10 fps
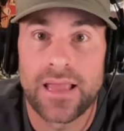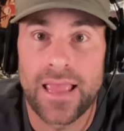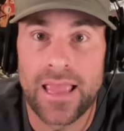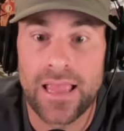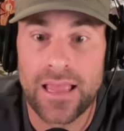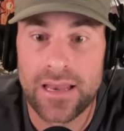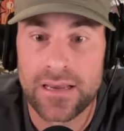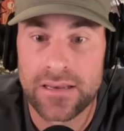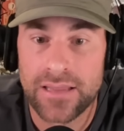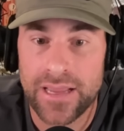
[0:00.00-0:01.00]

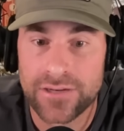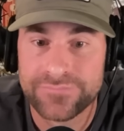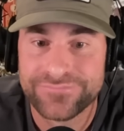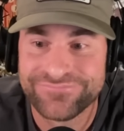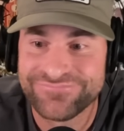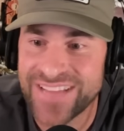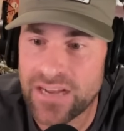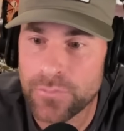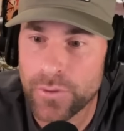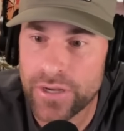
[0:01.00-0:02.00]
And they go,
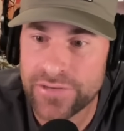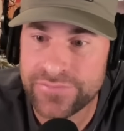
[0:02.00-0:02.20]
nah, we're good.